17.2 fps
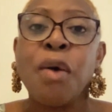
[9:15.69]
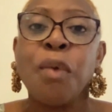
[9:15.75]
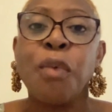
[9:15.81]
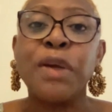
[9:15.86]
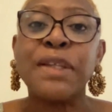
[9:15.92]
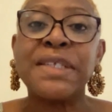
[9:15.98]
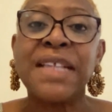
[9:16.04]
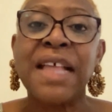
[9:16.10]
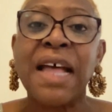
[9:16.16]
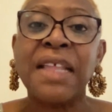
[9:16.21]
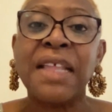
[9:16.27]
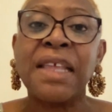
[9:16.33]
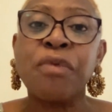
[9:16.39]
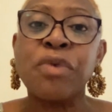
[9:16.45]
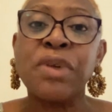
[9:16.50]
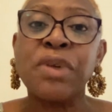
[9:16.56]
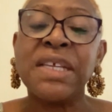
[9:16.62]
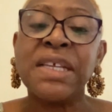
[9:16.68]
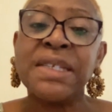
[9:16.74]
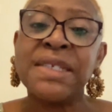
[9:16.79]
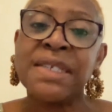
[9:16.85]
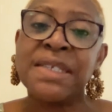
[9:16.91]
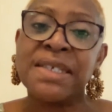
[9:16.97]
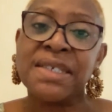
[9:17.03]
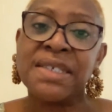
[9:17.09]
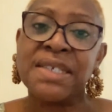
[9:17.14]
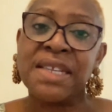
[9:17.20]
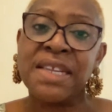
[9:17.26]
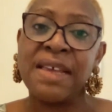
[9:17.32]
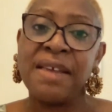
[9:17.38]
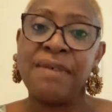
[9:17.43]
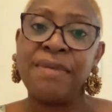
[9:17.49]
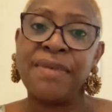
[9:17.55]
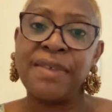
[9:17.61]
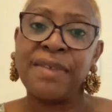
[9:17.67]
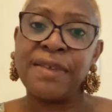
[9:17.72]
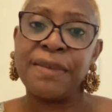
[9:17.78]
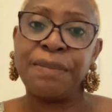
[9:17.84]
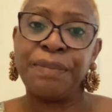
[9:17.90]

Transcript: was that they released the slaves